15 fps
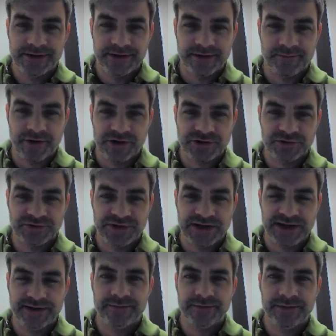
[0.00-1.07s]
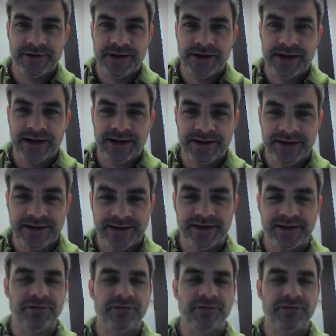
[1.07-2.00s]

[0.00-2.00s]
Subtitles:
the module type, and then the